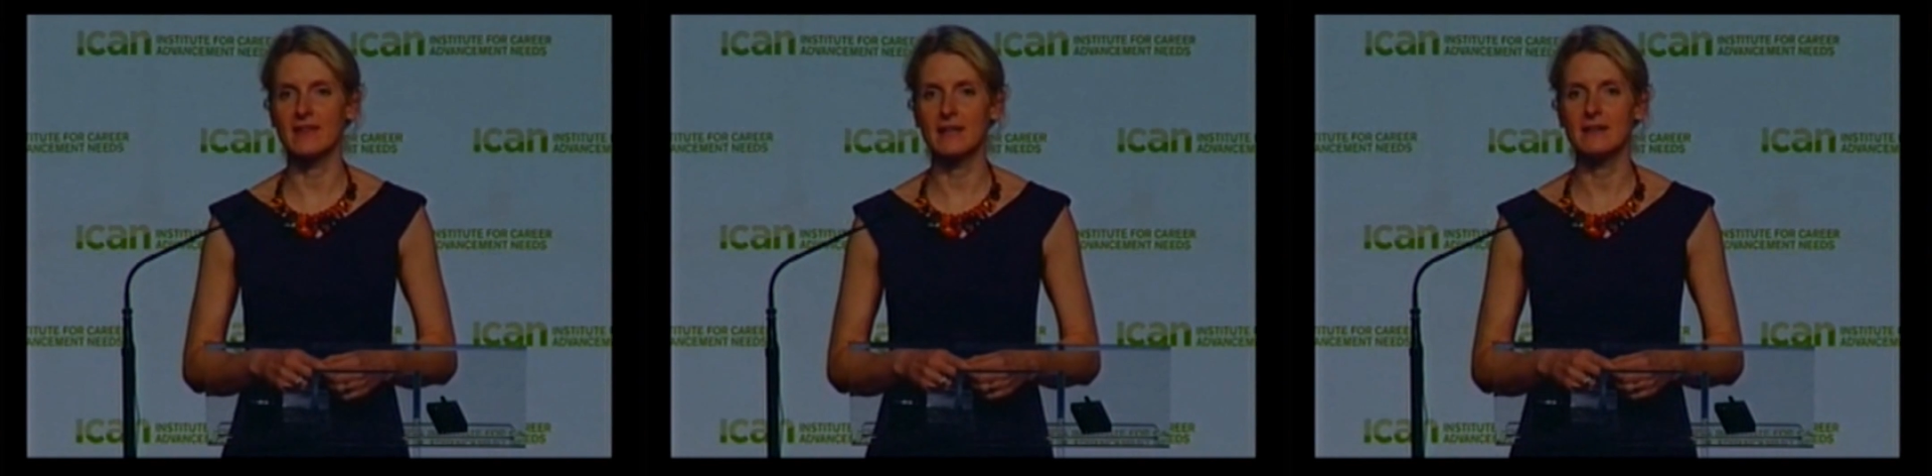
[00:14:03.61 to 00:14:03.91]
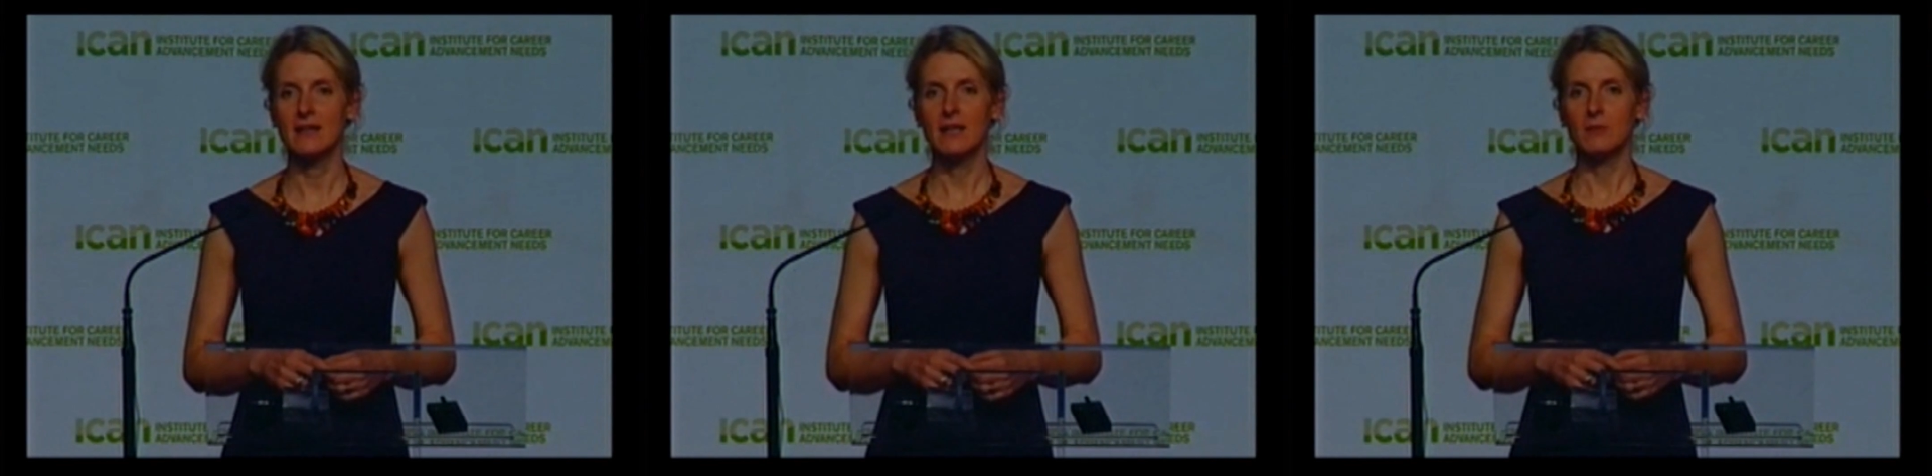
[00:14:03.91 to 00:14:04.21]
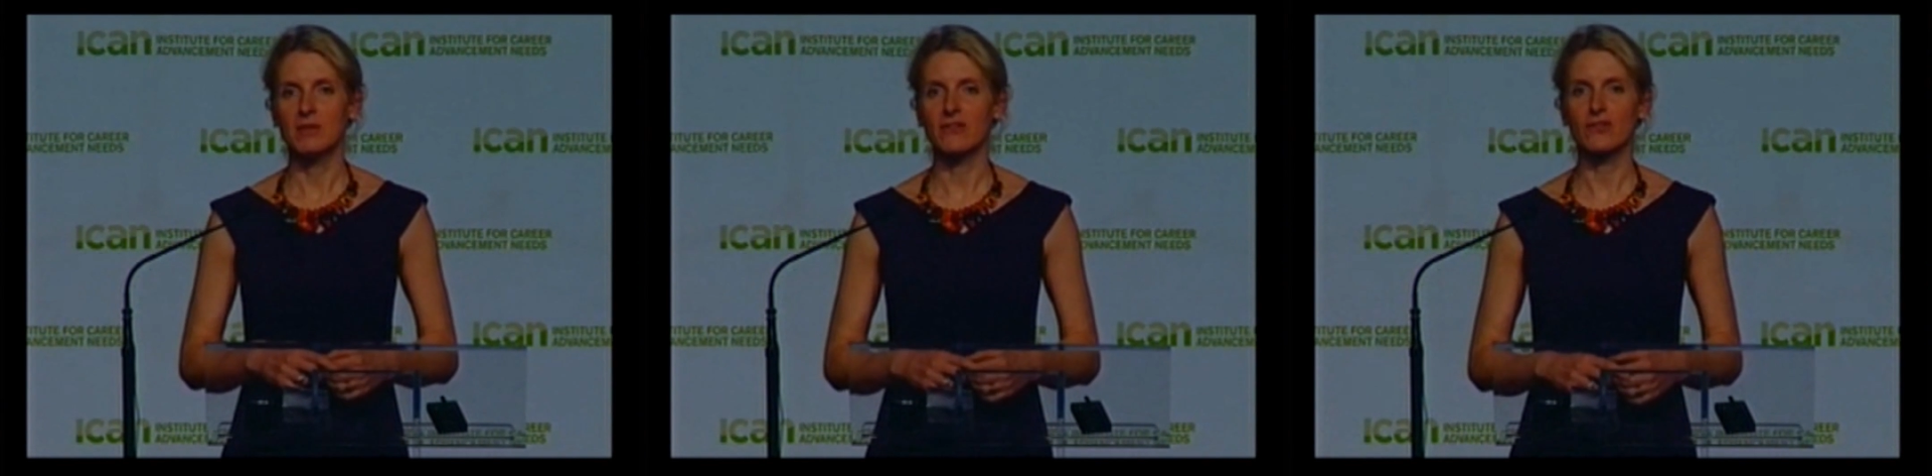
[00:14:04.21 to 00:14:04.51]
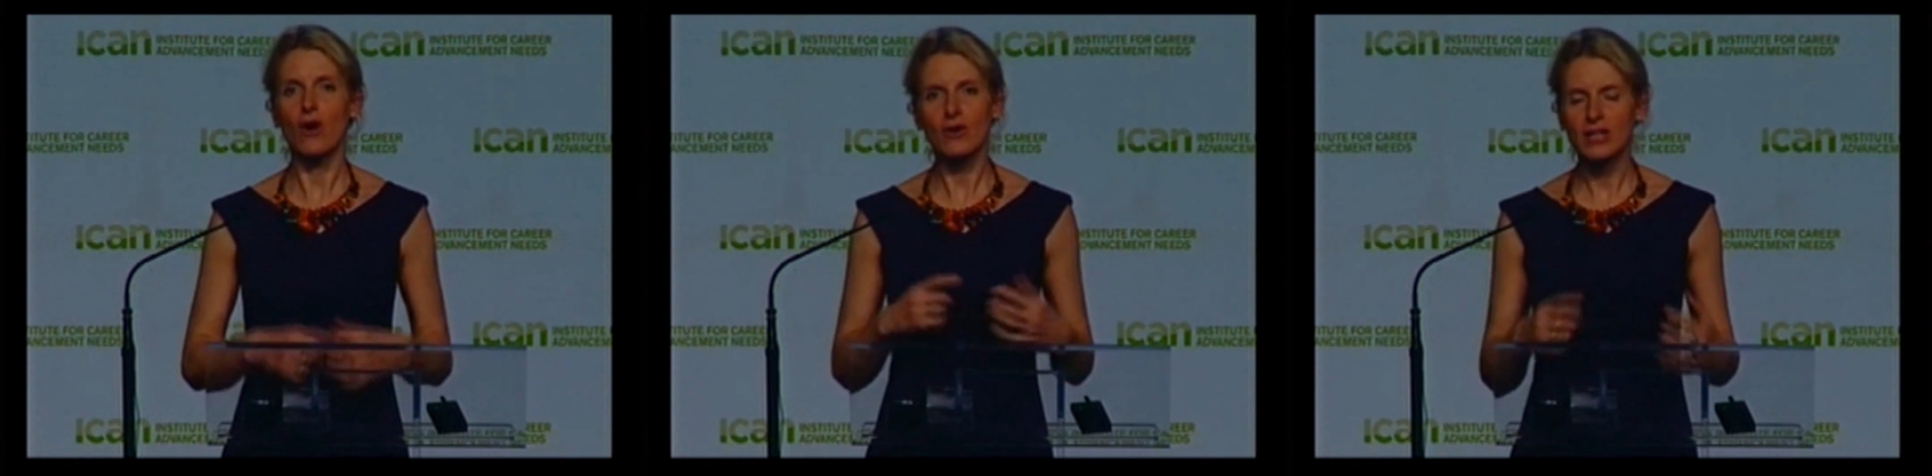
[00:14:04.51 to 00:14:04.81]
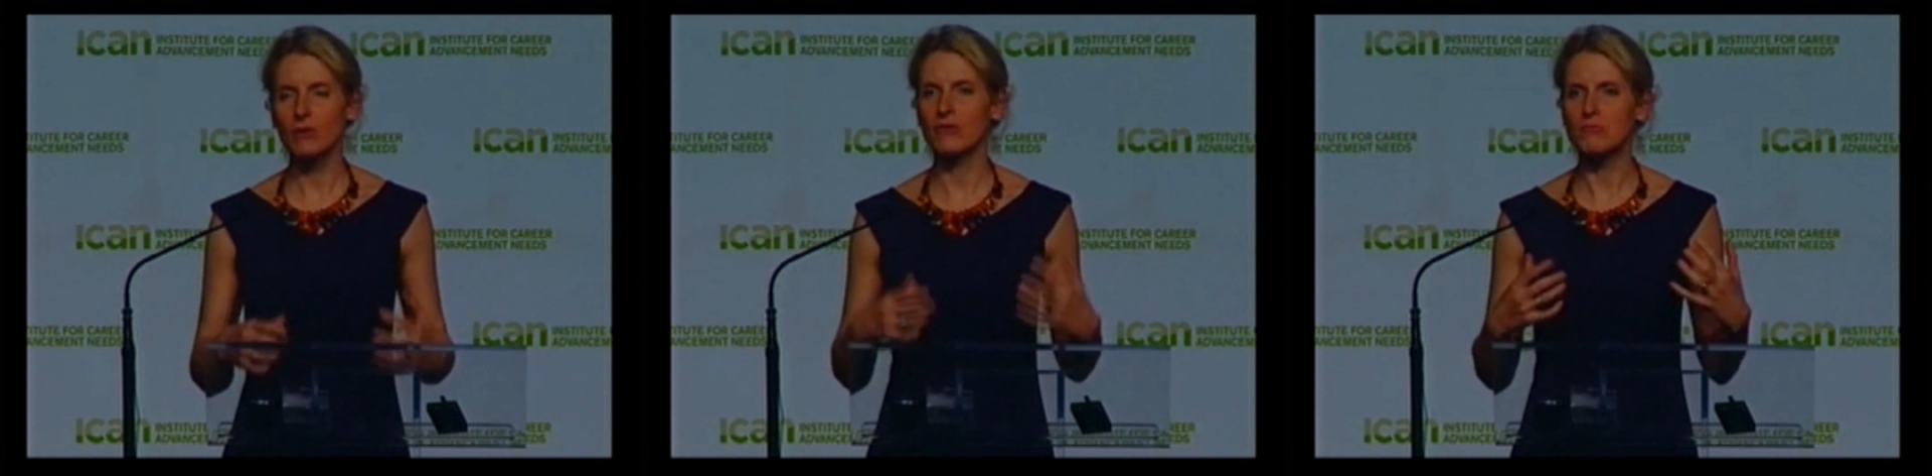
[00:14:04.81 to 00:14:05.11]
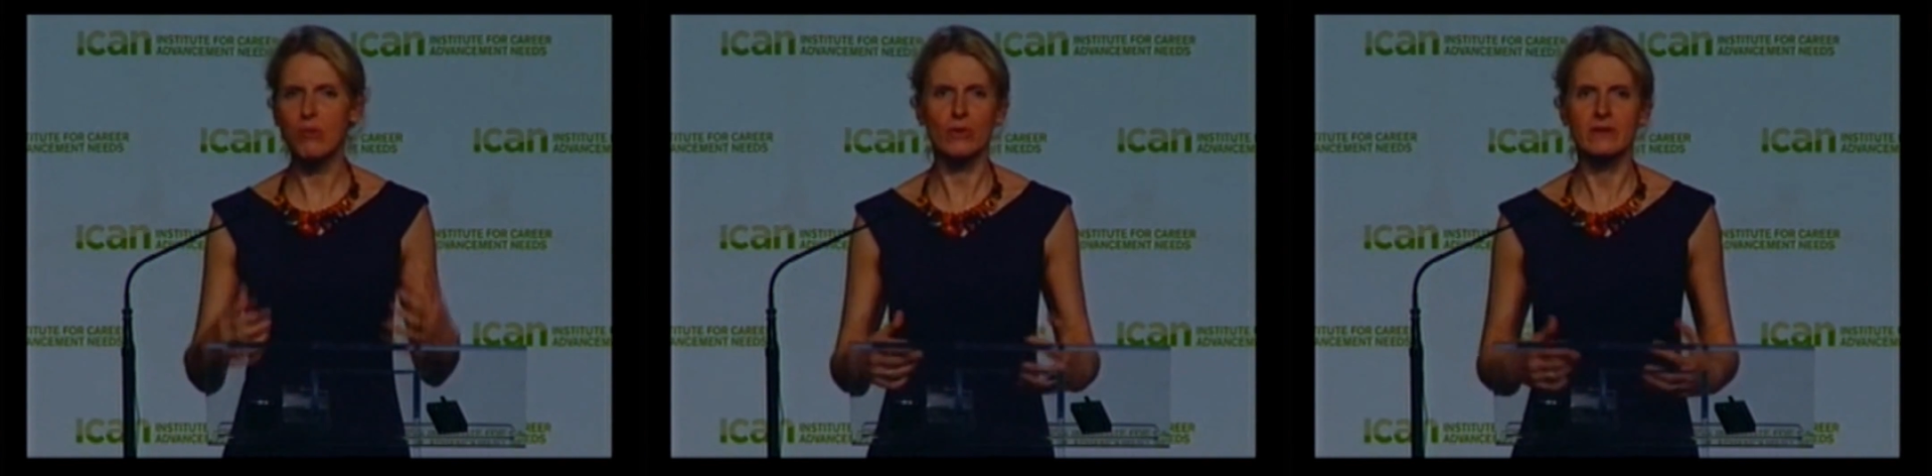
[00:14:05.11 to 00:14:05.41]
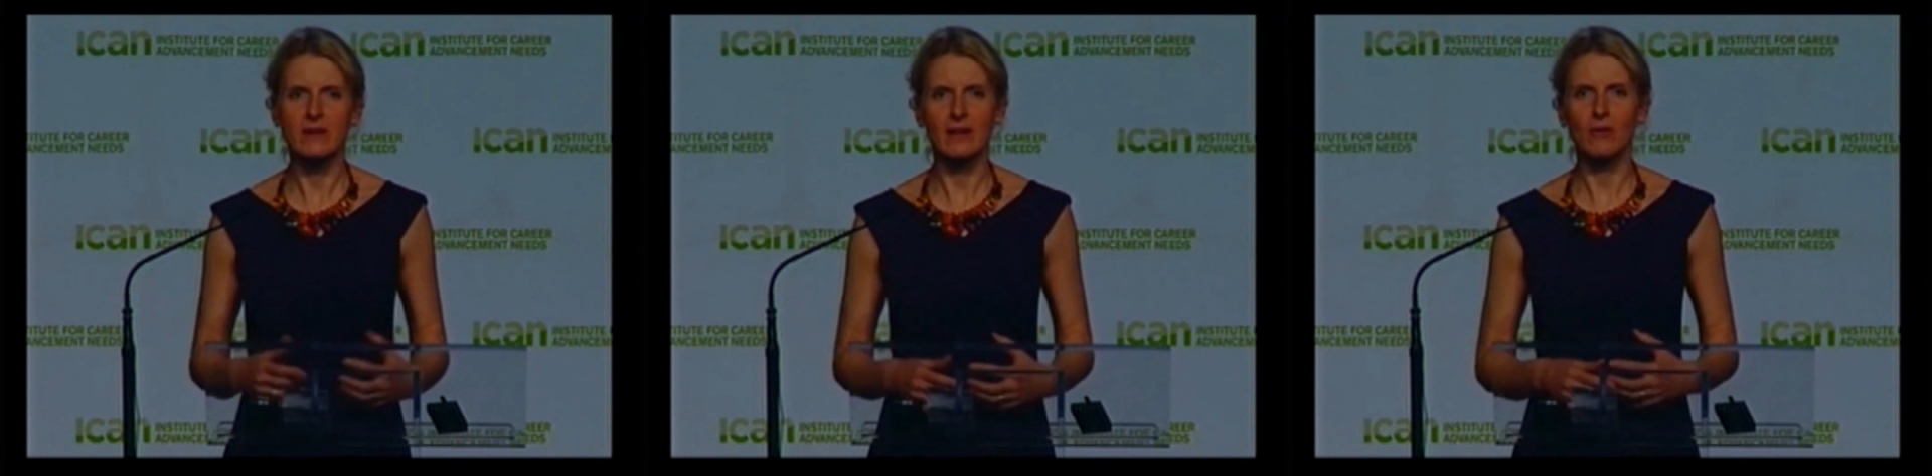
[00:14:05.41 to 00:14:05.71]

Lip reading: And then because cardio is important,